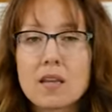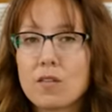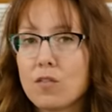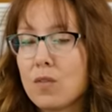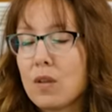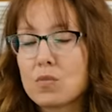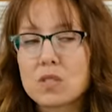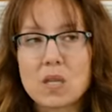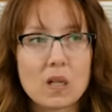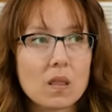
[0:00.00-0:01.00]
if it
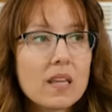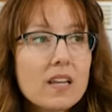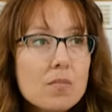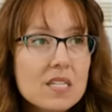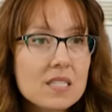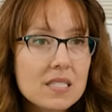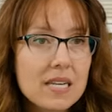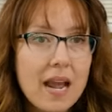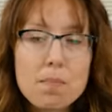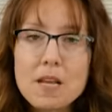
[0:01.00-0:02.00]
was like a ligament
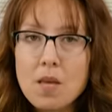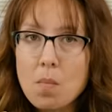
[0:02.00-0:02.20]
snapping